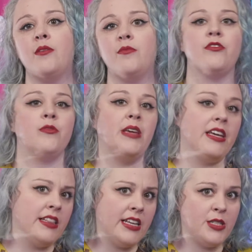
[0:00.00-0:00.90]
for being a
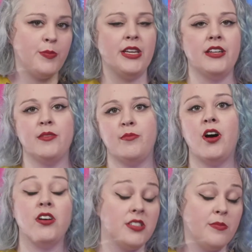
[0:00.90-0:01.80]
lesbian and
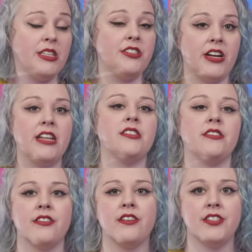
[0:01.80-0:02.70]
possibly trans or a
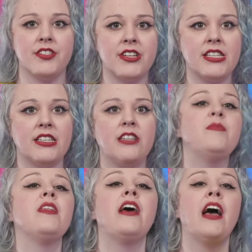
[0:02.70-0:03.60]
cross-dresser.
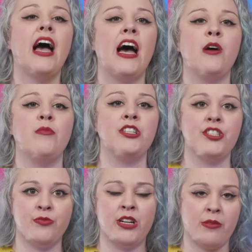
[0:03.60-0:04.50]
And
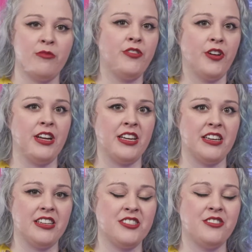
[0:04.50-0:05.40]
when I'm
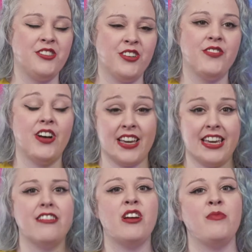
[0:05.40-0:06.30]
referring to Joan of Arc
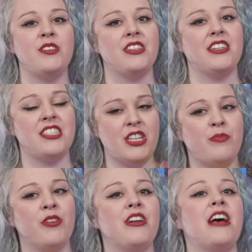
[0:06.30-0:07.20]
here, I'm using she
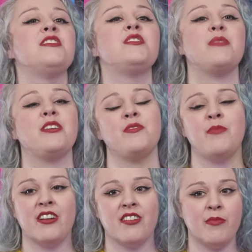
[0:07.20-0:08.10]
pronouns because
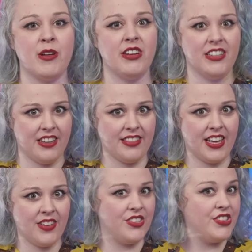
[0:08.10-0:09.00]
Margaret Murray and Arthur
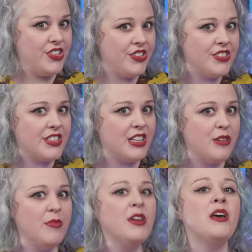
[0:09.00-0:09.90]
Evans used
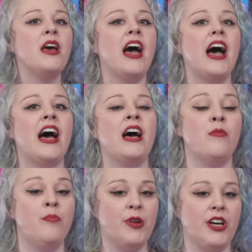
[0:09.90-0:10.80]
them.
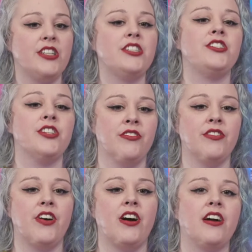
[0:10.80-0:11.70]
But Joan of
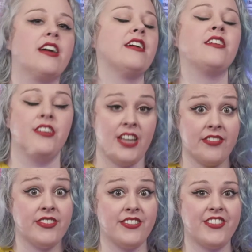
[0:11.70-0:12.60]
Arc could have
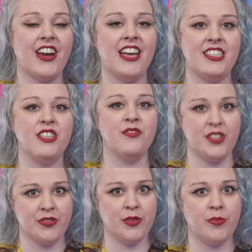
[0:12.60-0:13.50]
a variety of
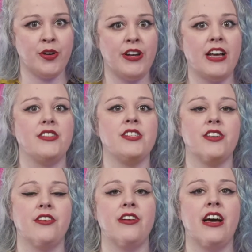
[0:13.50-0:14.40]
different pronouns,
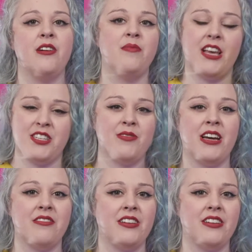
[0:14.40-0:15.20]
so that's why we